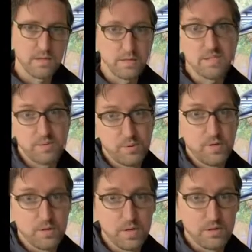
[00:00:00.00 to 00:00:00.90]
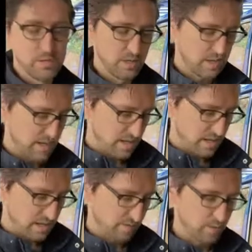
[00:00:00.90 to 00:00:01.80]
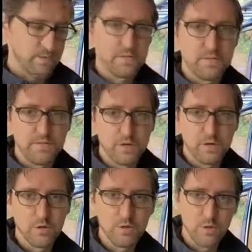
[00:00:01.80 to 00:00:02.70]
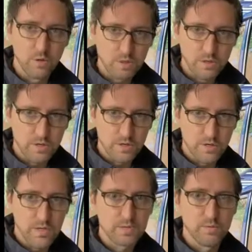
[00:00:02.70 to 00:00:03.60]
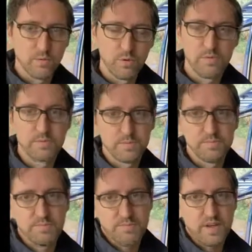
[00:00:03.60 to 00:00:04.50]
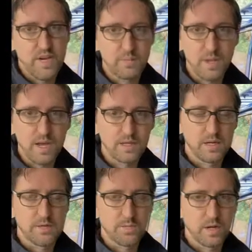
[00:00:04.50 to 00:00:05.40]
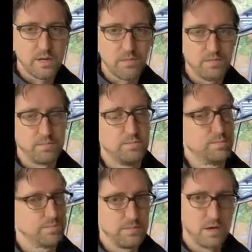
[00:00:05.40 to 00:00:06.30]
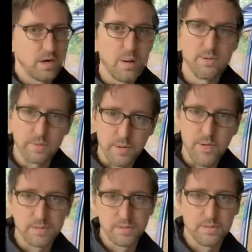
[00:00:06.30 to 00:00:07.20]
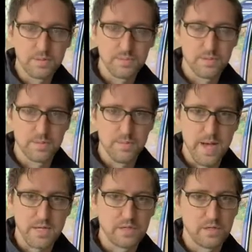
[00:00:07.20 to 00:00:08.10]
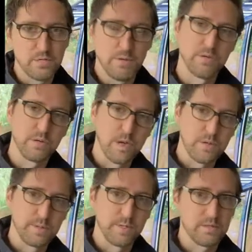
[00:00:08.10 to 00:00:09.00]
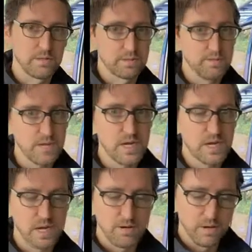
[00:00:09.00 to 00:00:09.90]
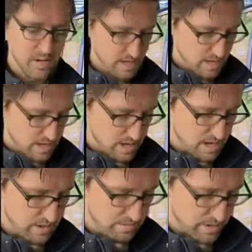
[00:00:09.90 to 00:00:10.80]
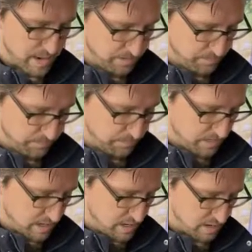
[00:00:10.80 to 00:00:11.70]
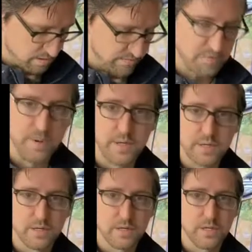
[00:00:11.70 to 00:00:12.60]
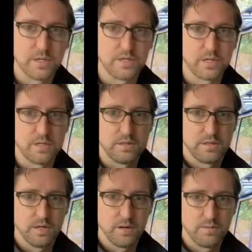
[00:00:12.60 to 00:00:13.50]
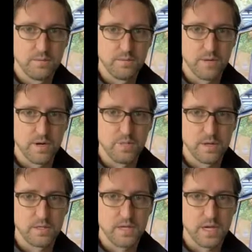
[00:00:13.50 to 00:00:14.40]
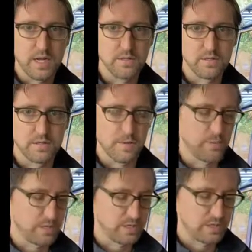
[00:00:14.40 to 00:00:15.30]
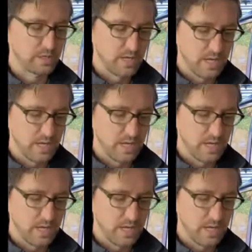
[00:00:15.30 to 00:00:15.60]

It's actually pretty close. Of course, if your vehicle is older and has worse faded paint, then it's probably going to be almost impossible to match the original color because it's so faded now. But if your paint's in good condition, I recommend checking out this operation.